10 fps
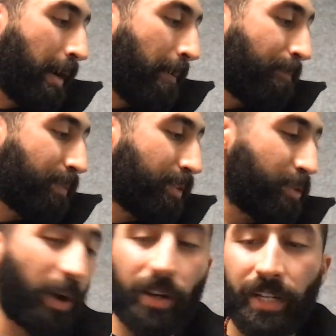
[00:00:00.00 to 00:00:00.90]

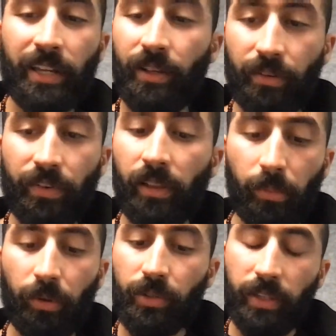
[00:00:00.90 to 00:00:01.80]
SAR data
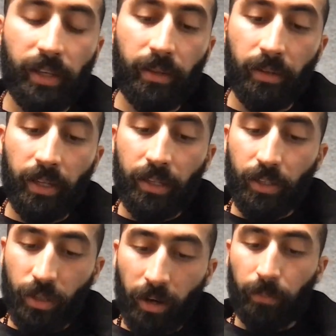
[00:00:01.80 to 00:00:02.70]
available so they can
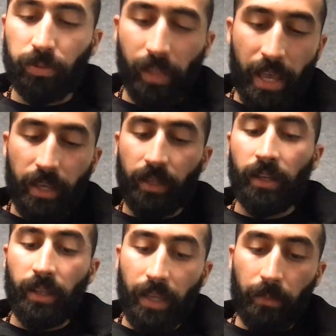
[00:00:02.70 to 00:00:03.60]
start playing
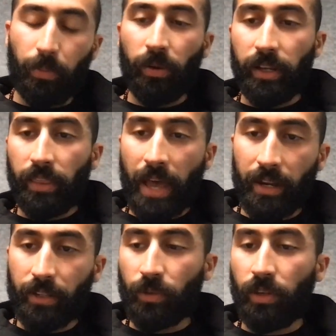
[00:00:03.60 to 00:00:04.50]
and putting
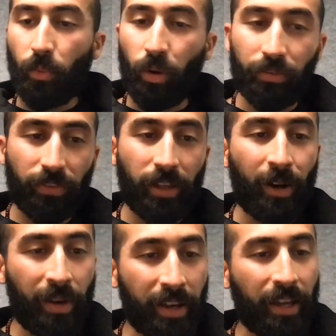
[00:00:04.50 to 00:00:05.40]
that into their
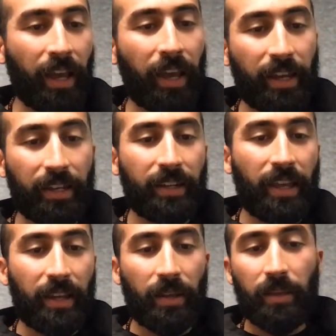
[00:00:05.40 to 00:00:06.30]
workflow and
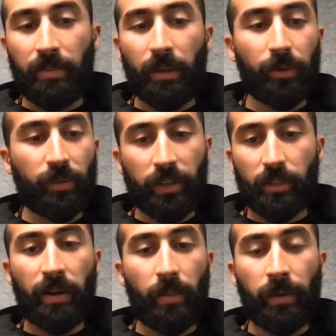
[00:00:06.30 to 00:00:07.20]
be able to
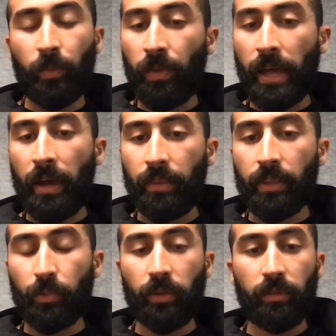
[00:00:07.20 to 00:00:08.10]
experiment with how
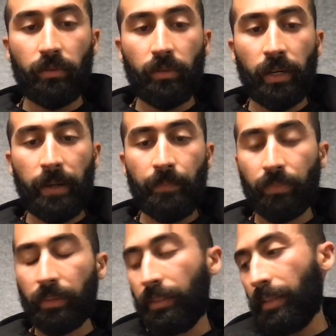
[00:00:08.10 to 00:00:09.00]
this would
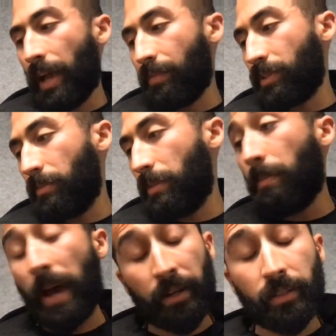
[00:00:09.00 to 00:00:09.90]
have some
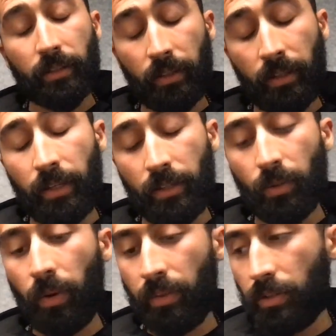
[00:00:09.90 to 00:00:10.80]
impact
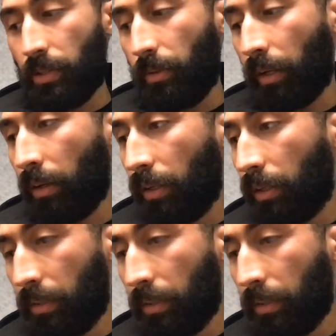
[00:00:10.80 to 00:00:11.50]
into what they're doing.